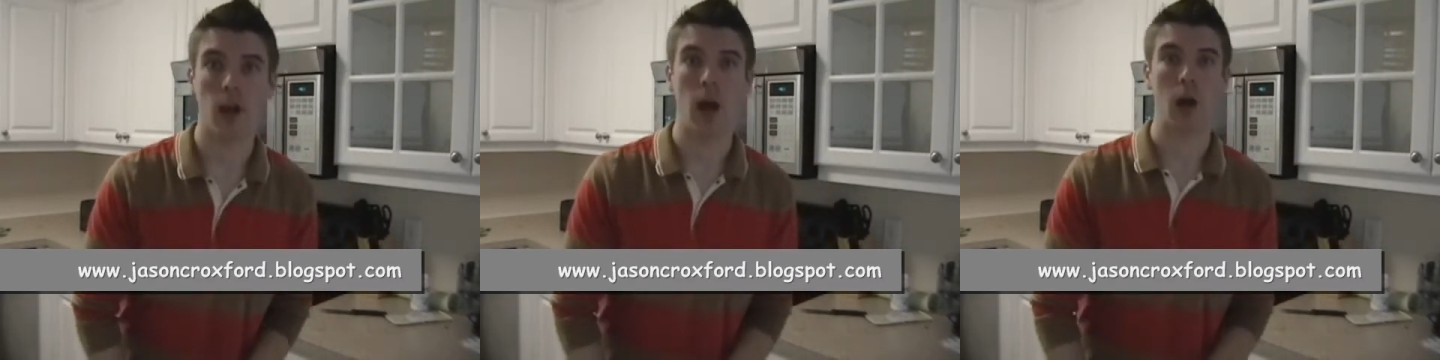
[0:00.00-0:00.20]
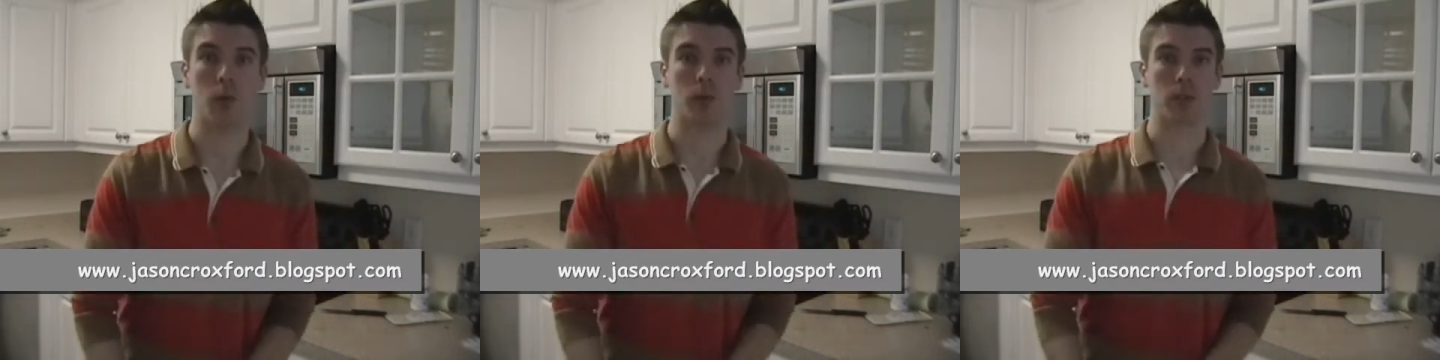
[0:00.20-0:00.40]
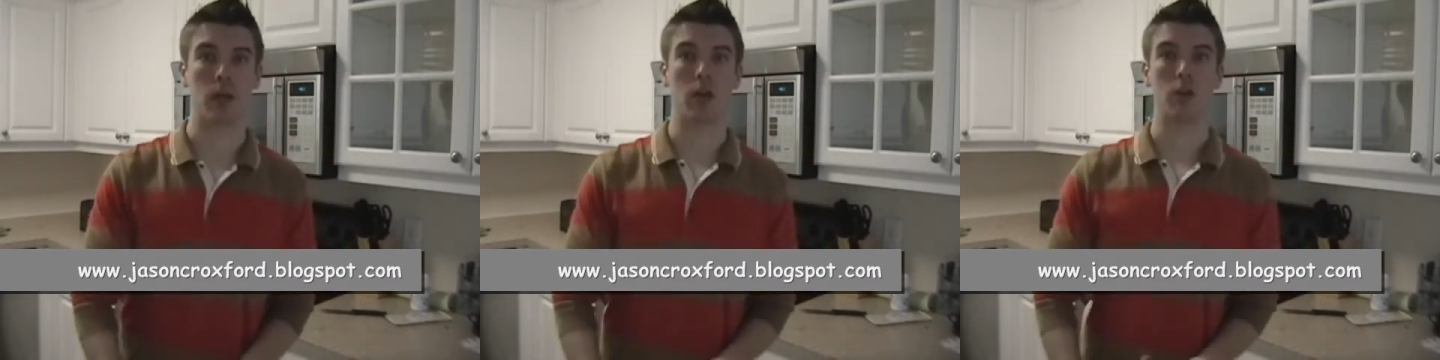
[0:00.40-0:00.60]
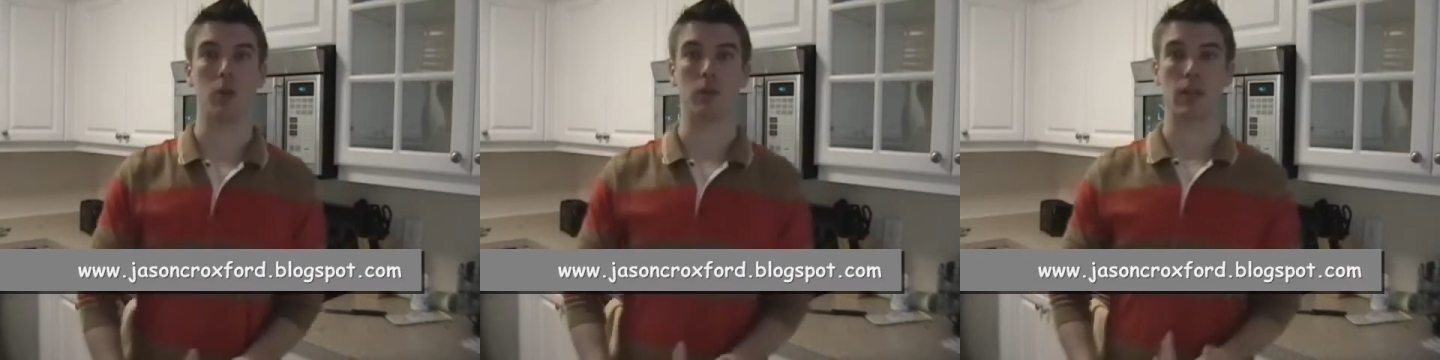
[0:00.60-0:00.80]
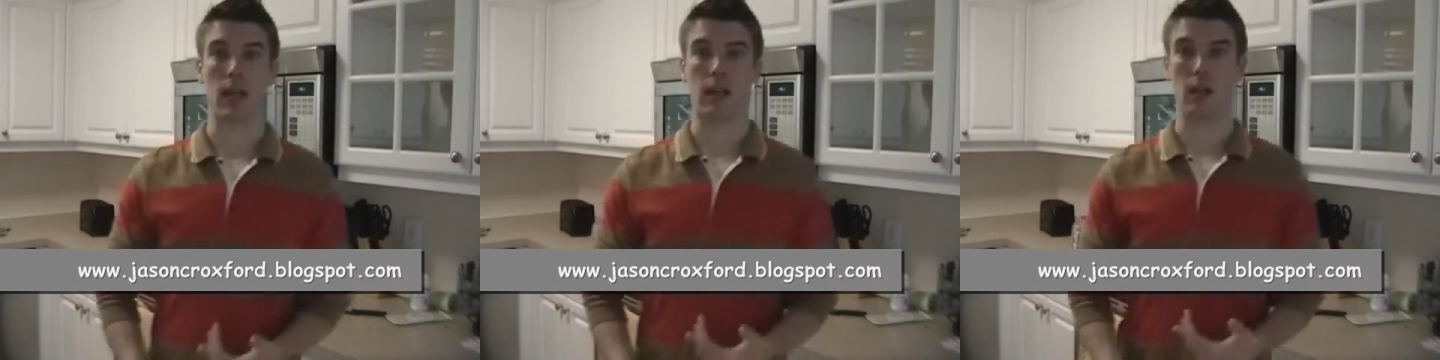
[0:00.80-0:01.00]
I will tell you
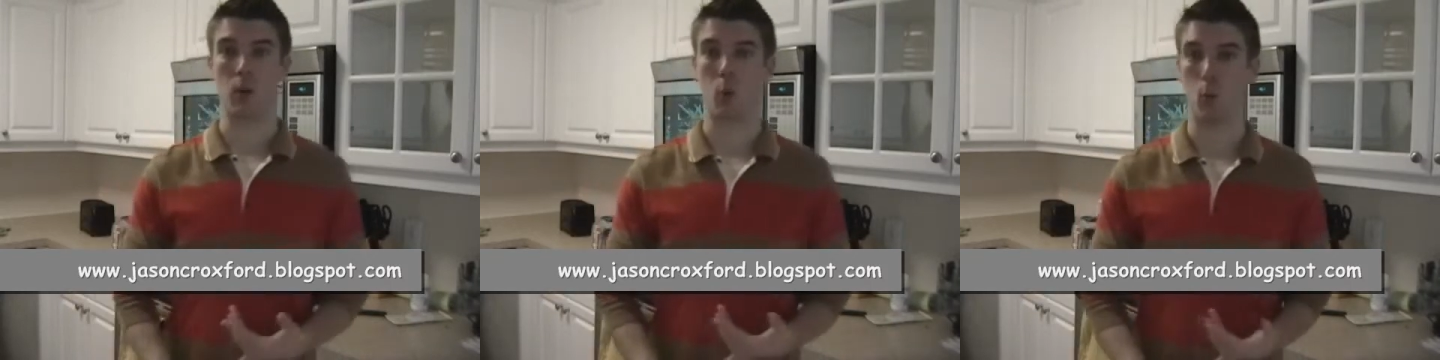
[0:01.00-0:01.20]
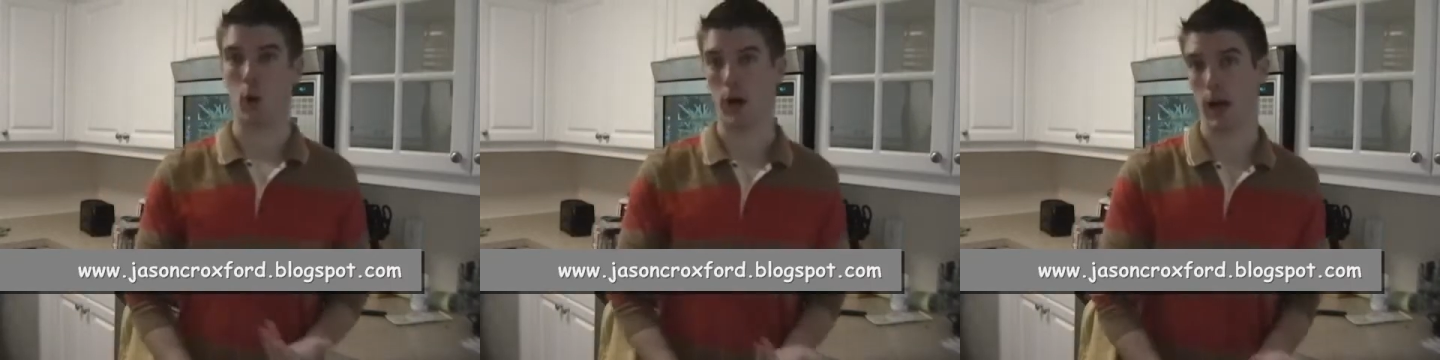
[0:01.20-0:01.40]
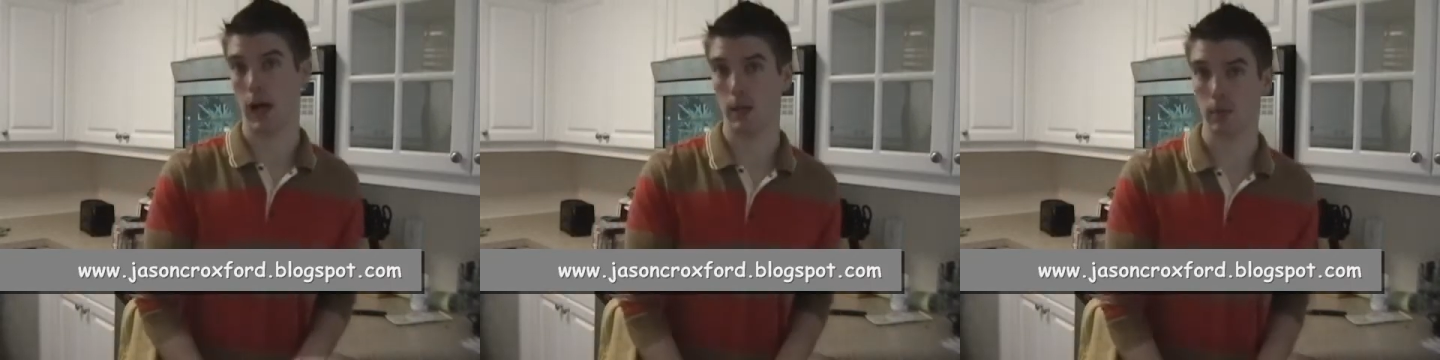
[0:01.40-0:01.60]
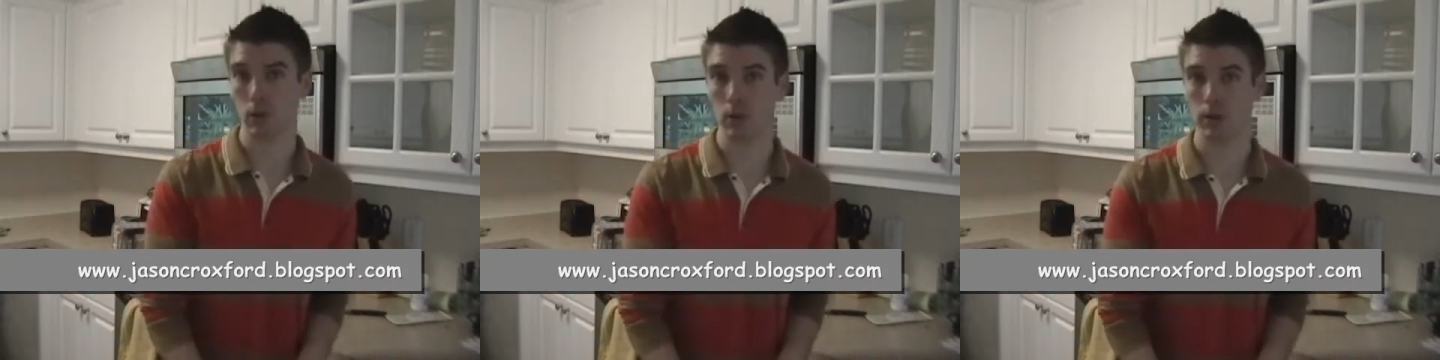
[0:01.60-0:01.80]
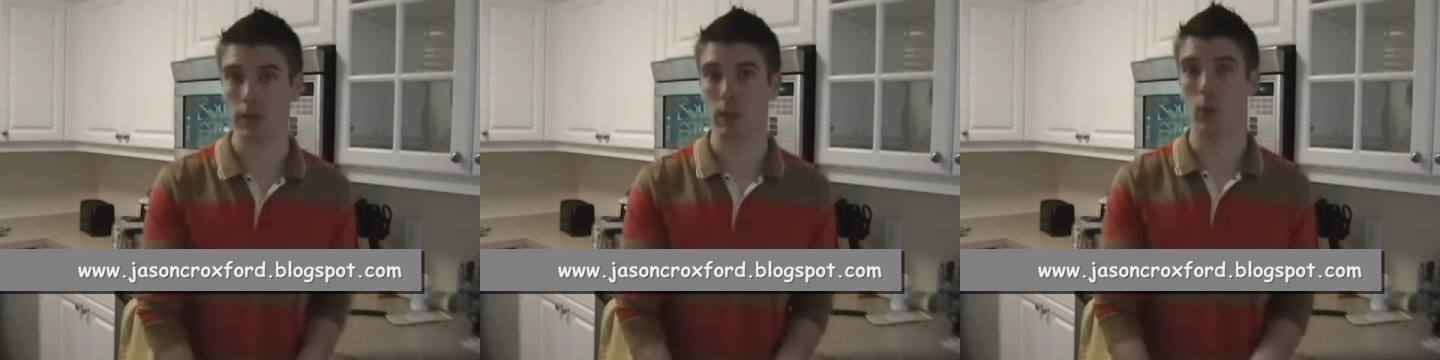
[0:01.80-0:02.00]
exactly what I'm
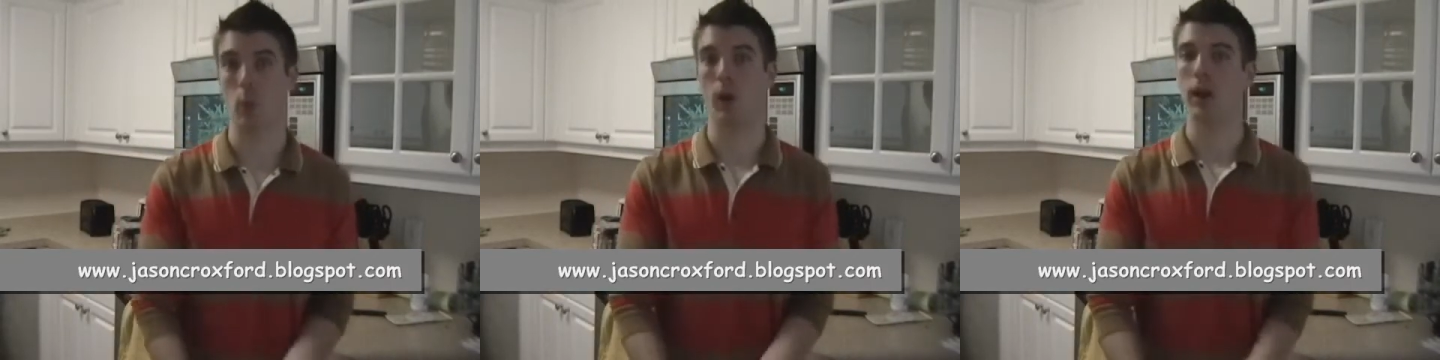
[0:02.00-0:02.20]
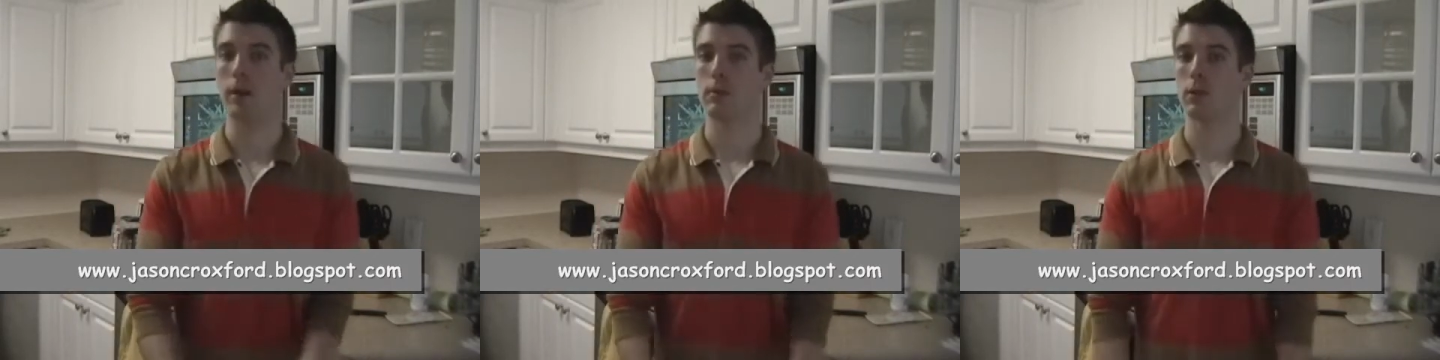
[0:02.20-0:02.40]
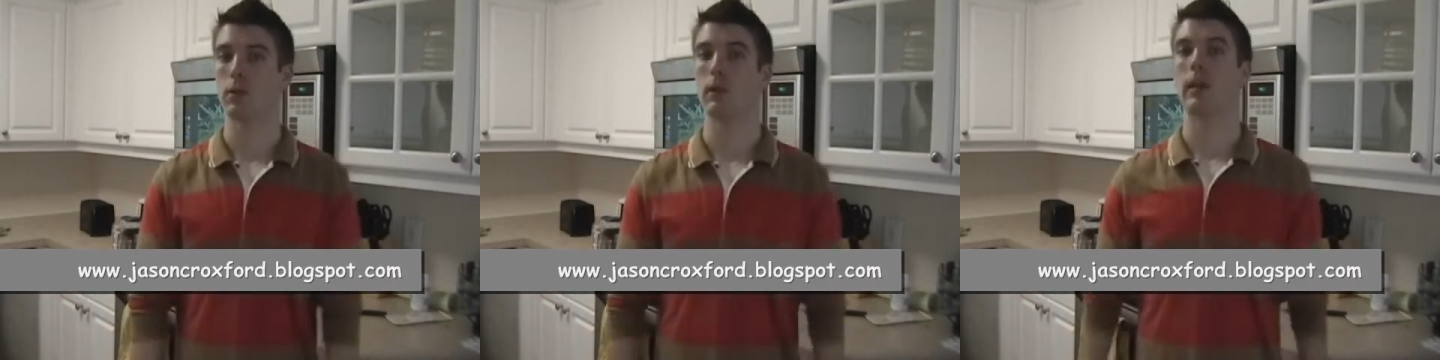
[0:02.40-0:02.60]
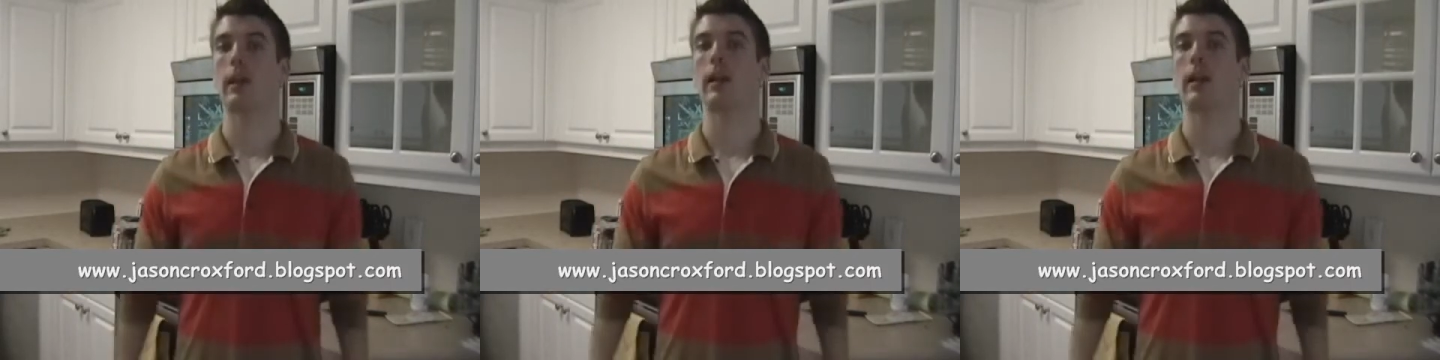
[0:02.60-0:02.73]
using, what I'm doing,